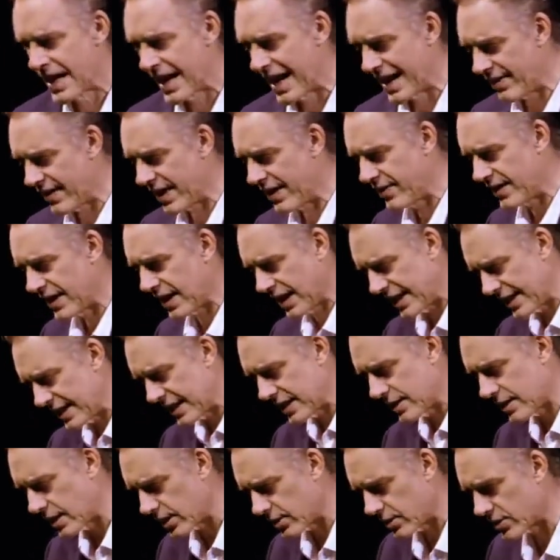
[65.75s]
And then the
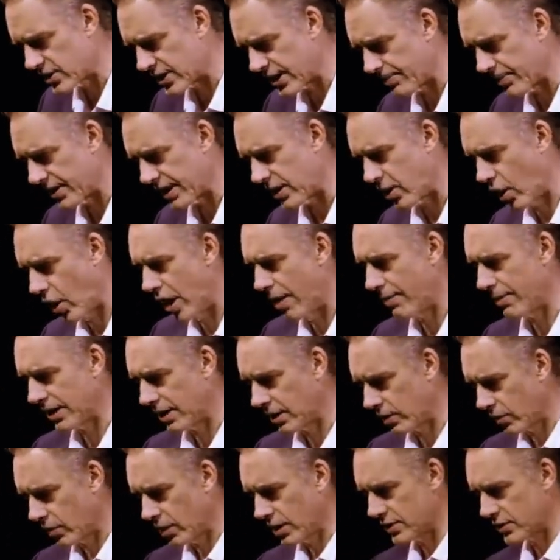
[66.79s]
idea that there's something common
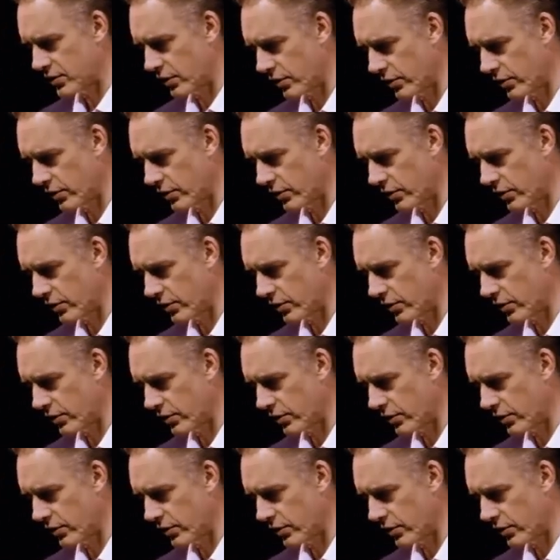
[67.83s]
across